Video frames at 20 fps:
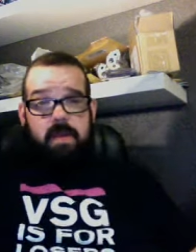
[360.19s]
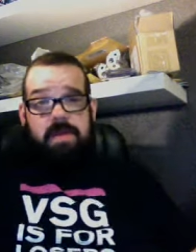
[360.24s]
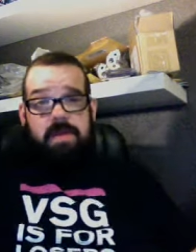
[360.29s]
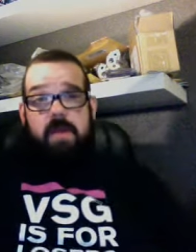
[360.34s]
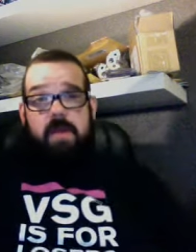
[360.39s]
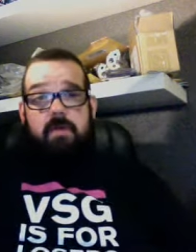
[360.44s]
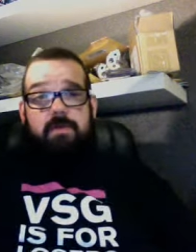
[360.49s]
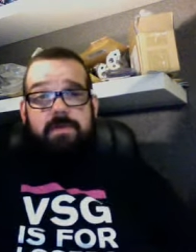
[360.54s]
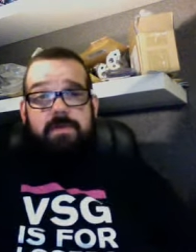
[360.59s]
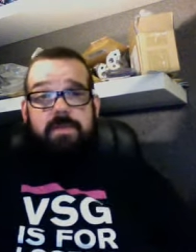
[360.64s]
to
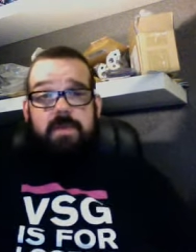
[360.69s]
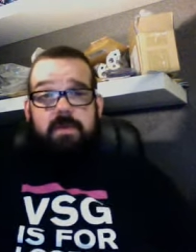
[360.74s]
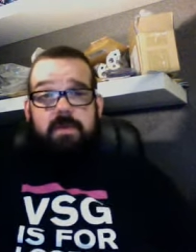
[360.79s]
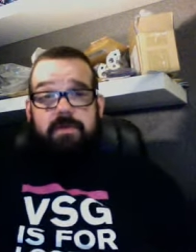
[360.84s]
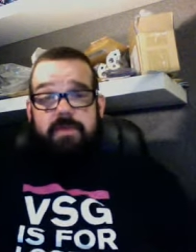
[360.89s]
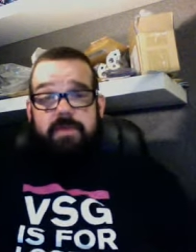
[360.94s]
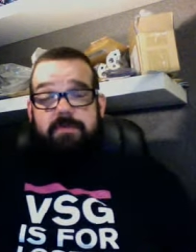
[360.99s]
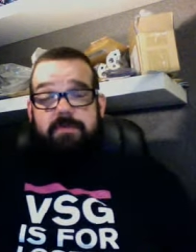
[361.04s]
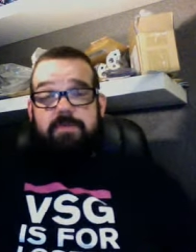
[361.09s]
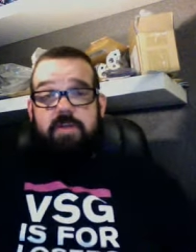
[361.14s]
go, so I was
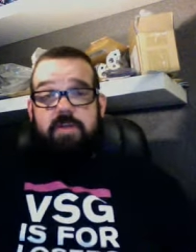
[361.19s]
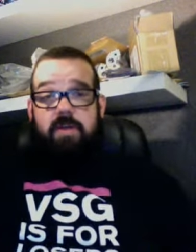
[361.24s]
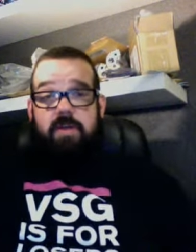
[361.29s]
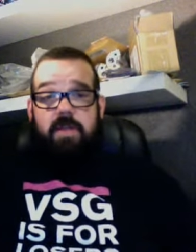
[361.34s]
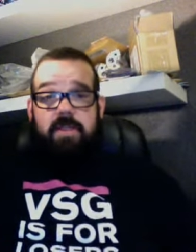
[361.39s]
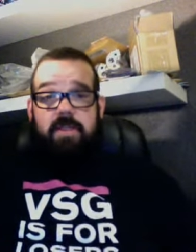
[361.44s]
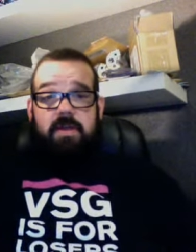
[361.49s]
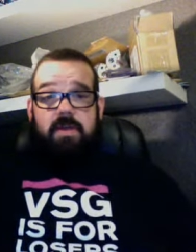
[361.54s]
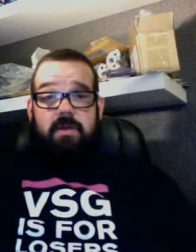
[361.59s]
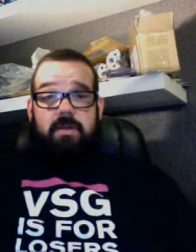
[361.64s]
like, sure,
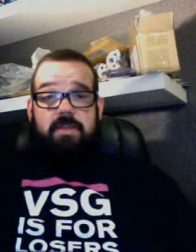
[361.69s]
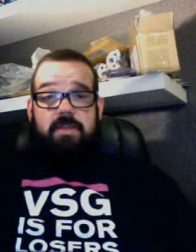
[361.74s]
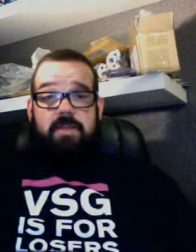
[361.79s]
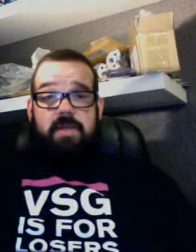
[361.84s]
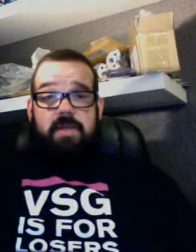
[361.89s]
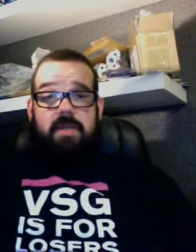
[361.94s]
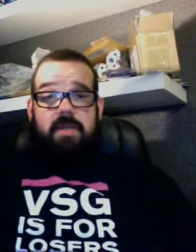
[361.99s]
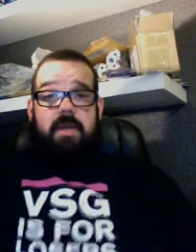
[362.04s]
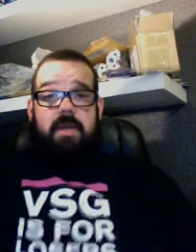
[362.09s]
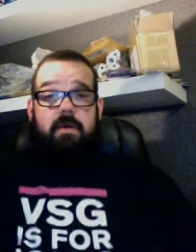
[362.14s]
let's go, let's check
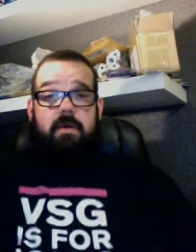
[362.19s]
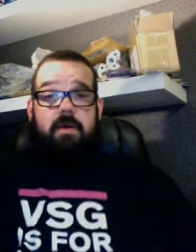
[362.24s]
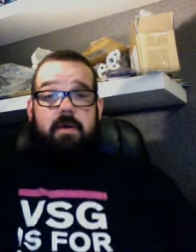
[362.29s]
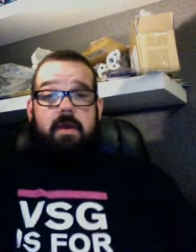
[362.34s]
it out.